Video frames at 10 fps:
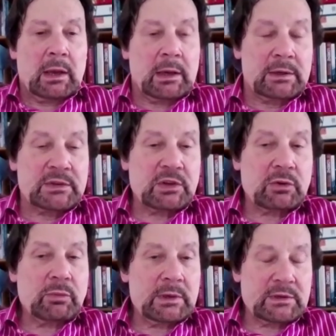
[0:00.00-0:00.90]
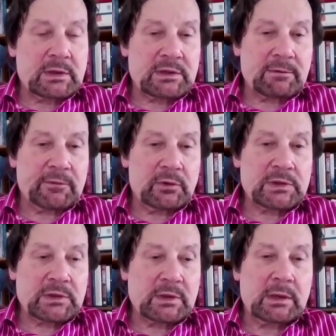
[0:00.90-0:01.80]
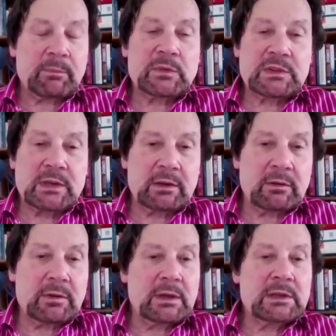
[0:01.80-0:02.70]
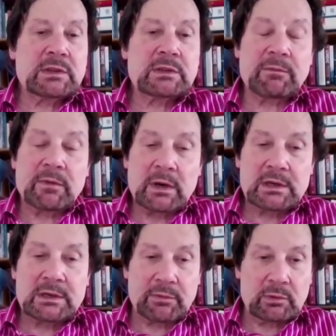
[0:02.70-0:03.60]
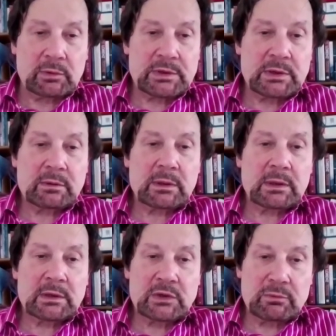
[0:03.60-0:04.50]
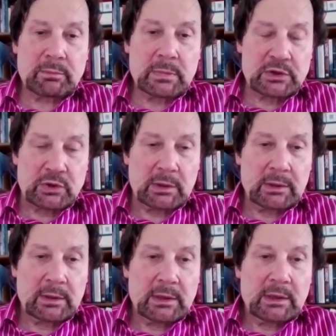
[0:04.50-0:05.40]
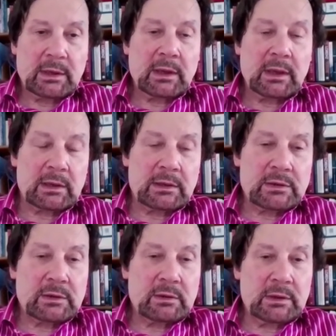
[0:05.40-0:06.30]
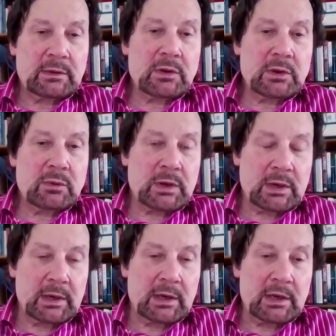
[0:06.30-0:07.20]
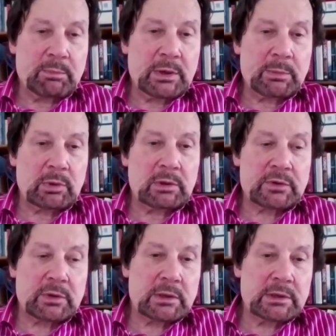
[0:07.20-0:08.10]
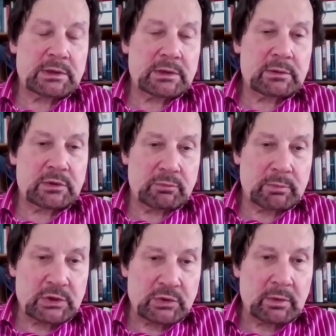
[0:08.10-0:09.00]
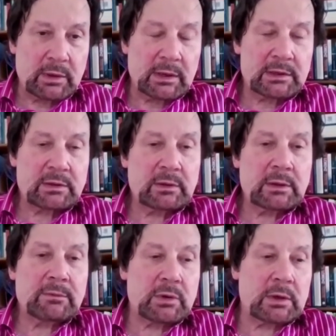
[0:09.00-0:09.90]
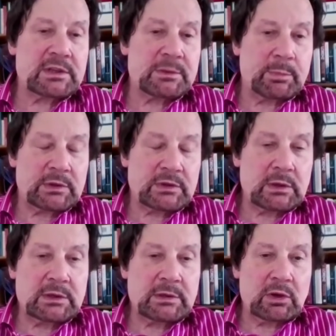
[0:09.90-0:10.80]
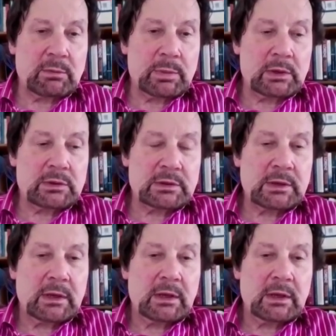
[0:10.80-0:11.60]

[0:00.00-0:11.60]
Uh, so that's that's the first thing. The second thing is it's very difficult uh, to measure, and in the UK, people have tried to measure that, and they've tried to be scientific about it,